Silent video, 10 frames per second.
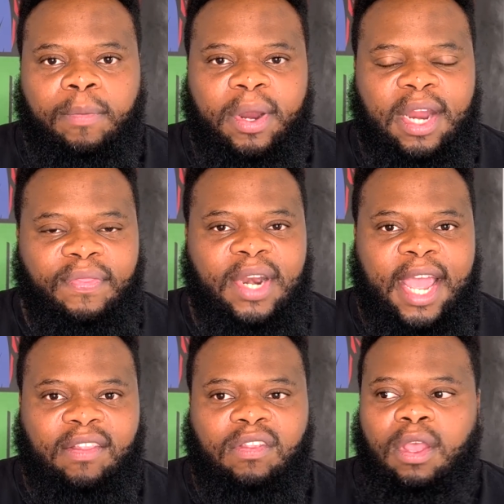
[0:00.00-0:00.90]
But
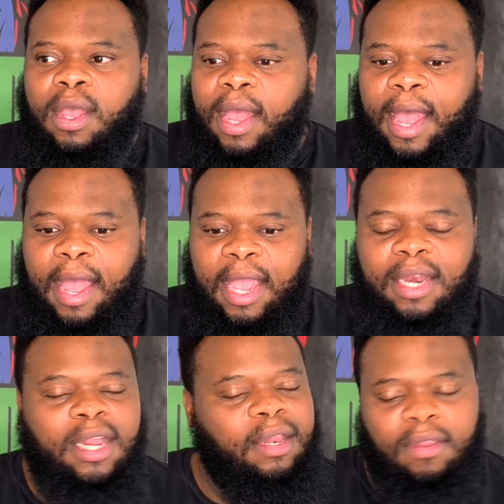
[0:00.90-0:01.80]
nonetheless,
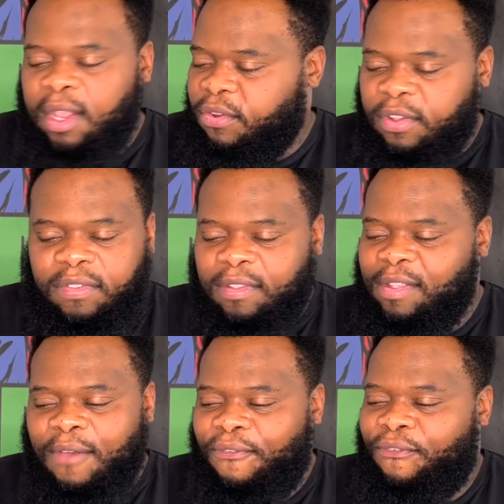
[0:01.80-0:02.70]
it's just
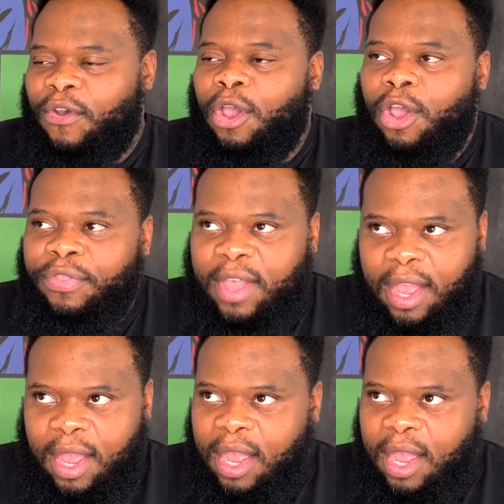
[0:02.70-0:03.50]
a further